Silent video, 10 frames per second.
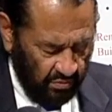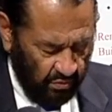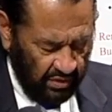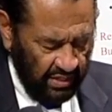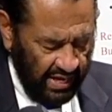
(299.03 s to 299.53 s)

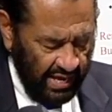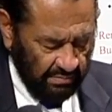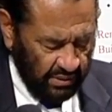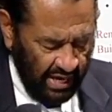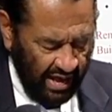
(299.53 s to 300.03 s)
with the
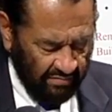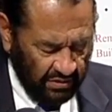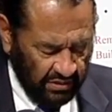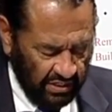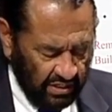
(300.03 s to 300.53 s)
names that I've
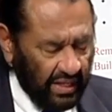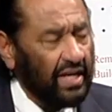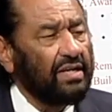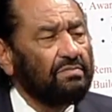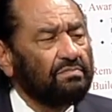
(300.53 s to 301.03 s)

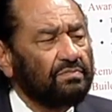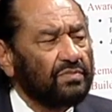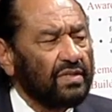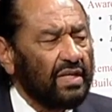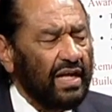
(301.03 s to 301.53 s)
articulated
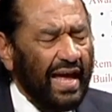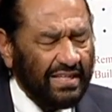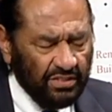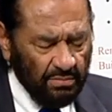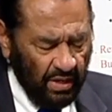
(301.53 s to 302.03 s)

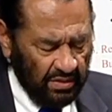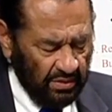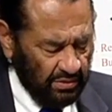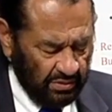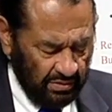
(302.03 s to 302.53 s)
and some
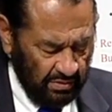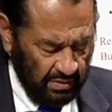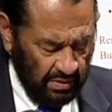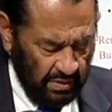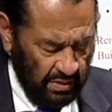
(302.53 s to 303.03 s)
others.
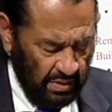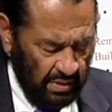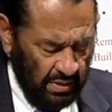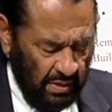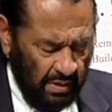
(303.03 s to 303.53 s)

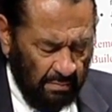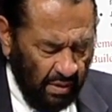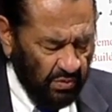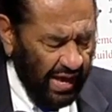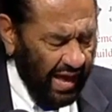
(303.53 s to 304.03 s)
But we